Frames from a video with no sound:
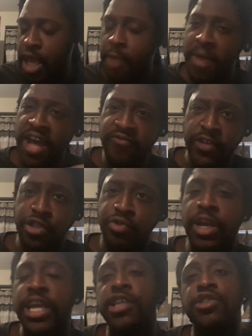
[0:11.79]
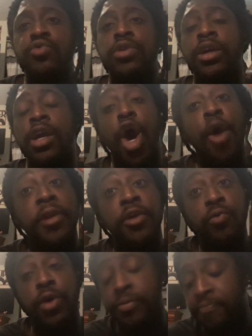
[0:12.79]
My official rankings were
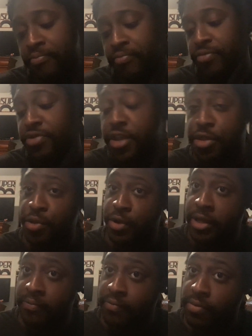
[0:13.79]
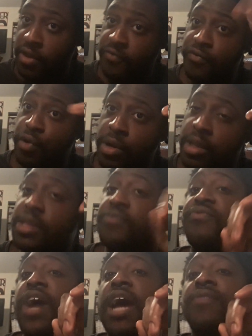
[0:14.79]
opening 1, then 3, then 4, then
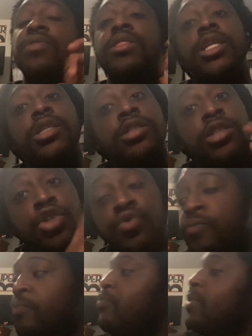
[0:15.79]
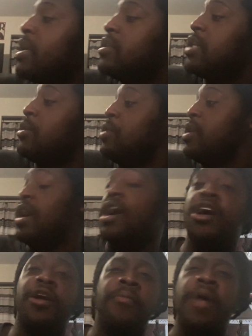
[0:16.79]
5, then 2. So,
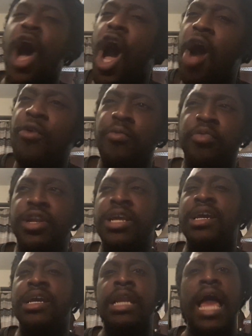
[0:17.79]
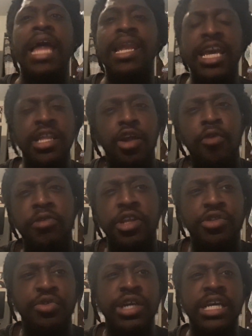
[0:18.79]
all were pretty good. I liked
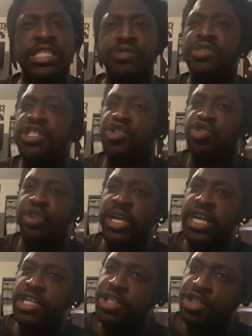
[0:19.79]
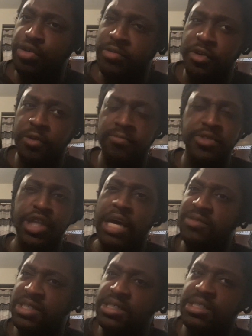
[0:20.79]
opening 3 because it was just straight instrumental. So
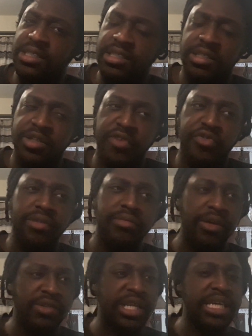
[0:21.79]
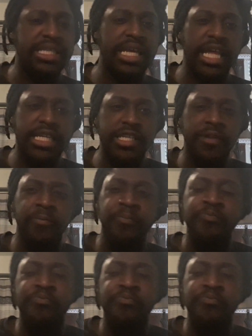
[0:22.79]
that was just different. That was nice. I liked it.